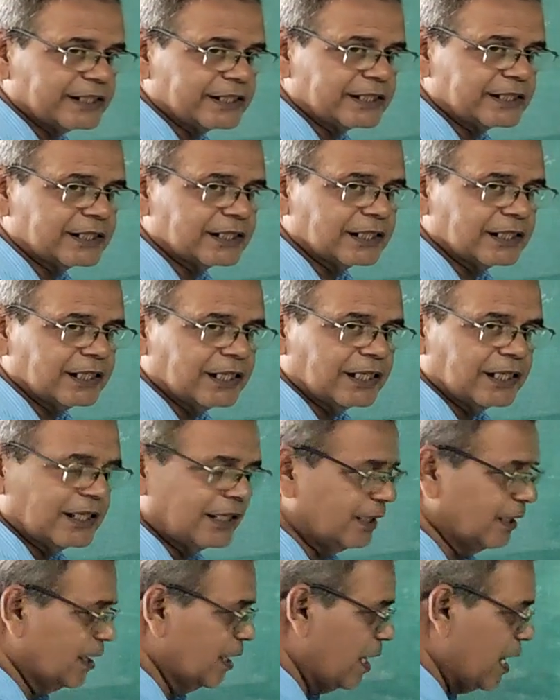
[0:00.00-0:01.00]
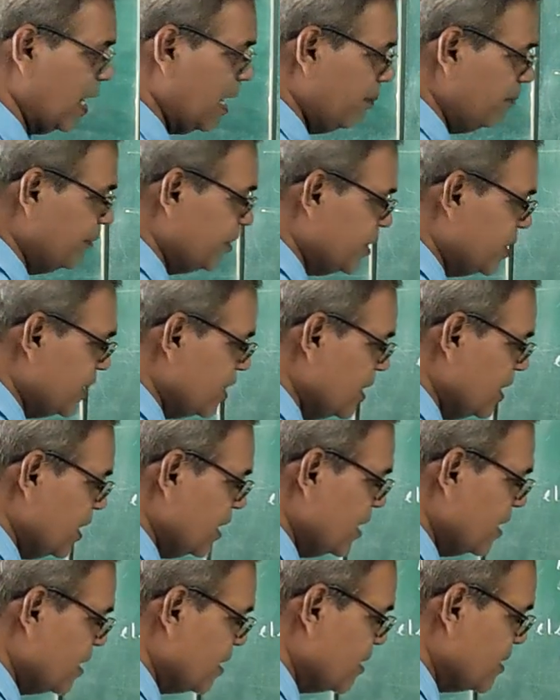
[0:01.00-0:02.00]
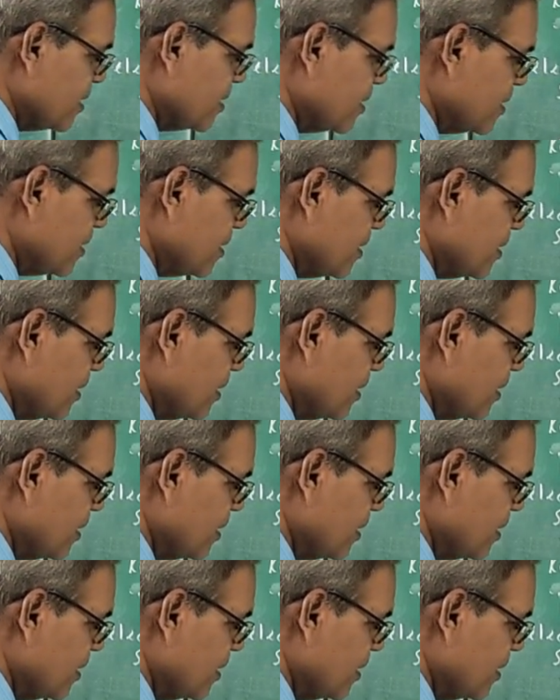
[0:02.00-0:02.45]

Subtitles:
is mg.